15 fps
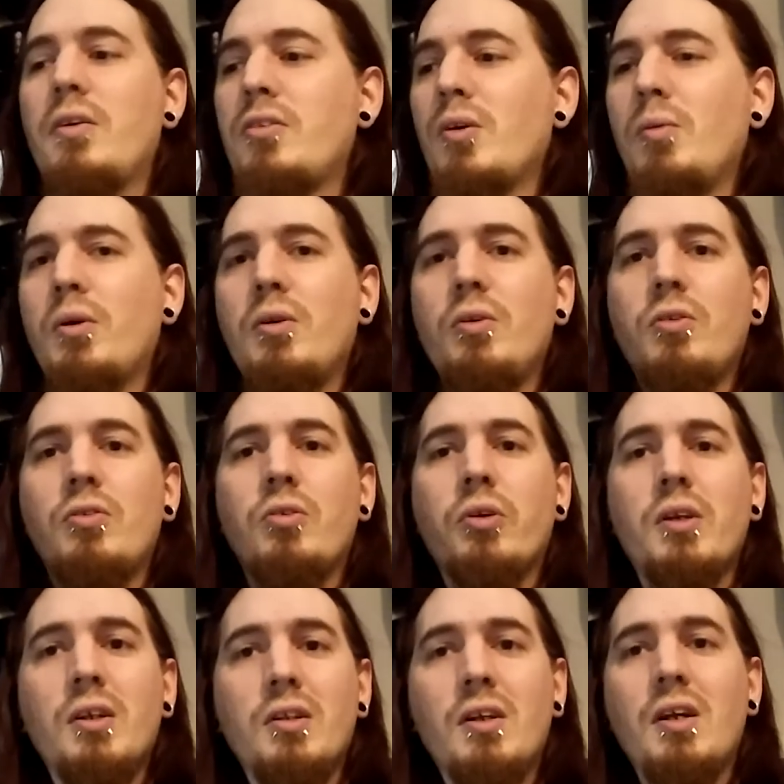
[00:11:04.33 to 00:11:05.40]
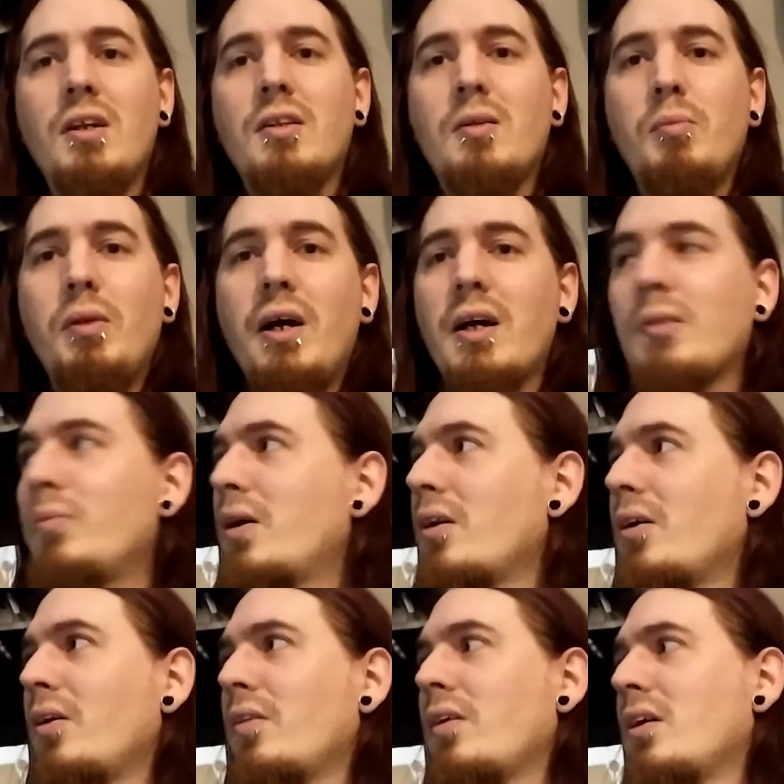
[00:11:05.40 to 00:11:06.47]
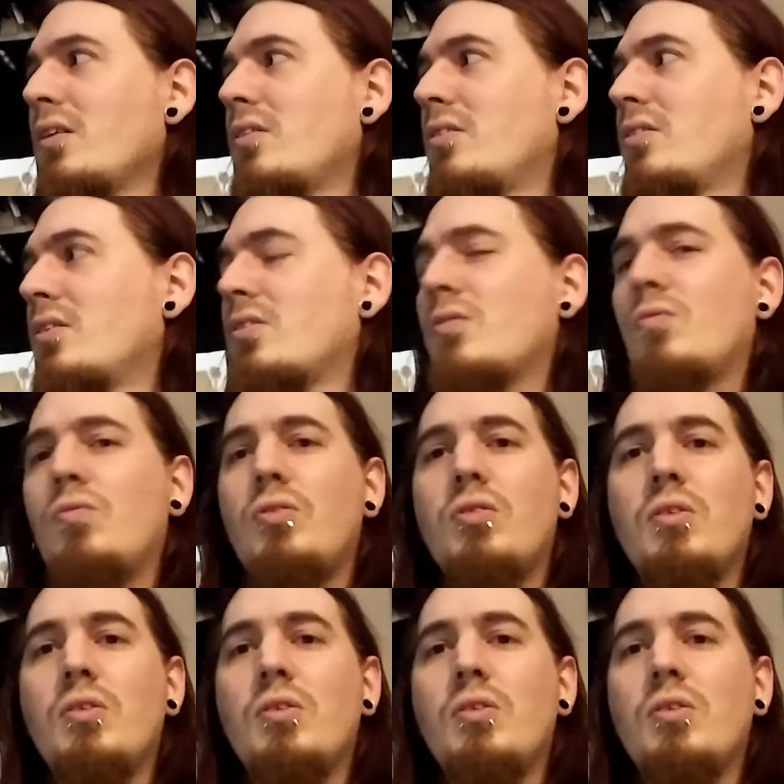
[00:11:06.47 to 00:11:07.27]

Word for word: someone who's looking to get into black metal that's just